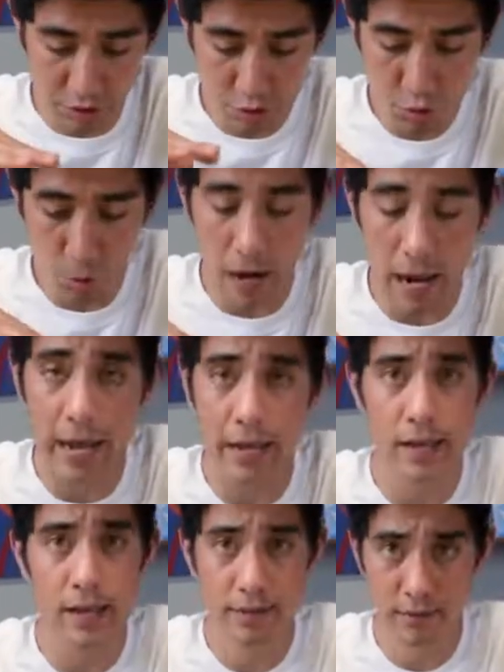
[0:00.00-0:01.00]

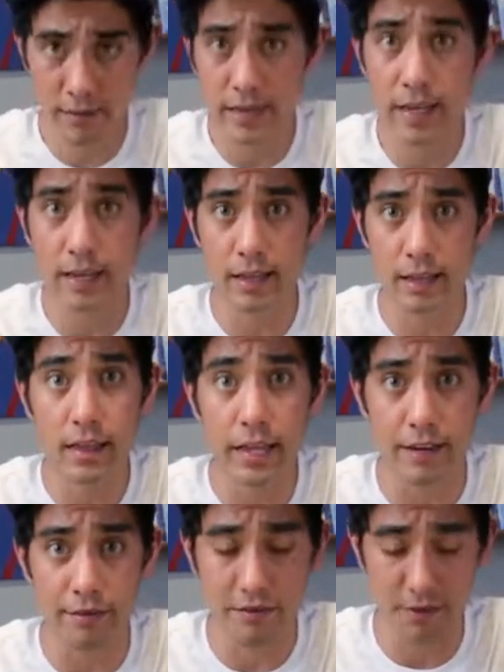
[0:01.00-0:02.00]
try to get
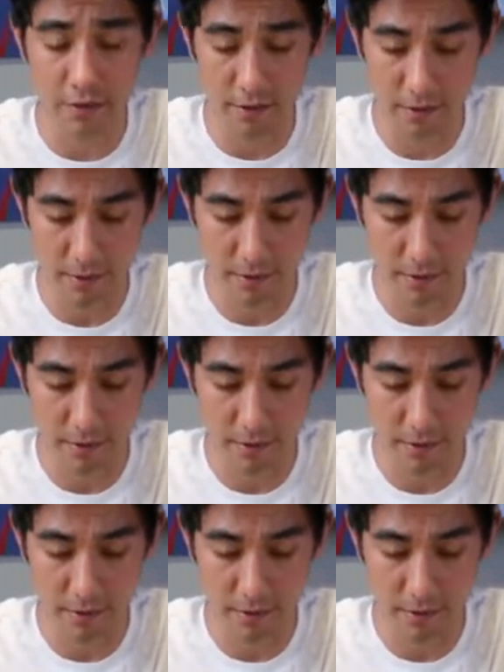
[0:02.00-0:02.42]
lift.